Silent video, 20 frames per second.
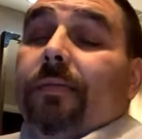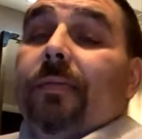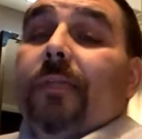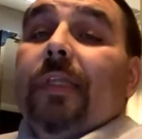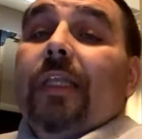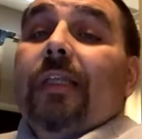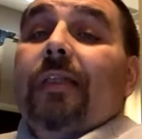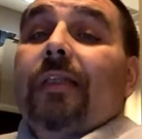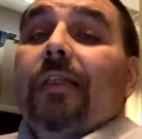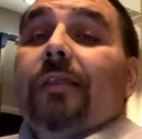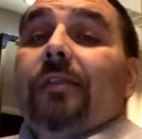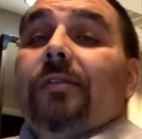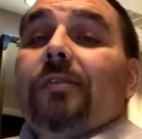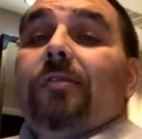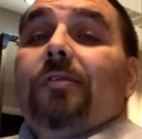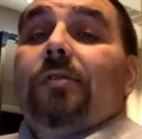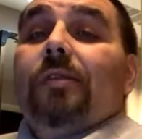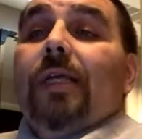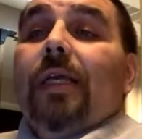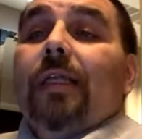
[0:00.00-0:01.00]
then these
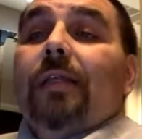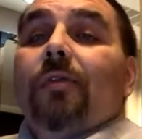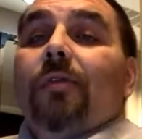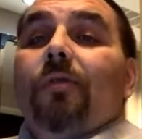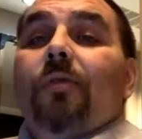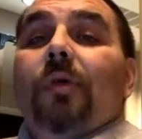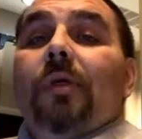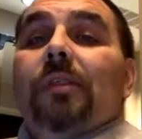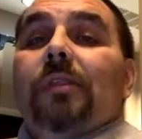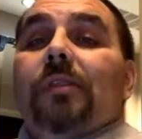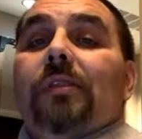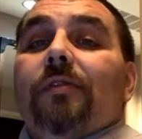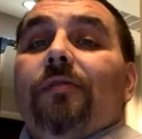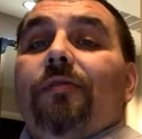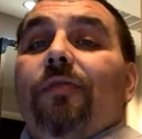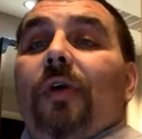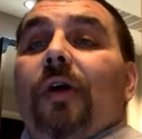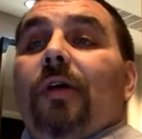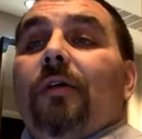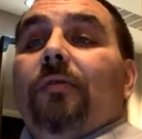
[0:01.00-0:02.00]
dudes ain't the ones to
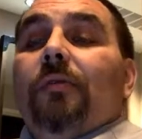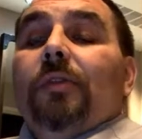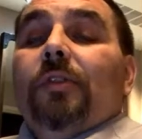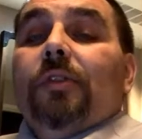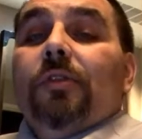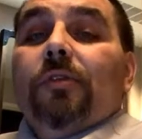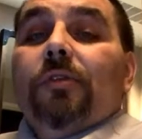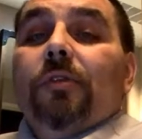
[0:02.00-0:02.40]
fuck with you.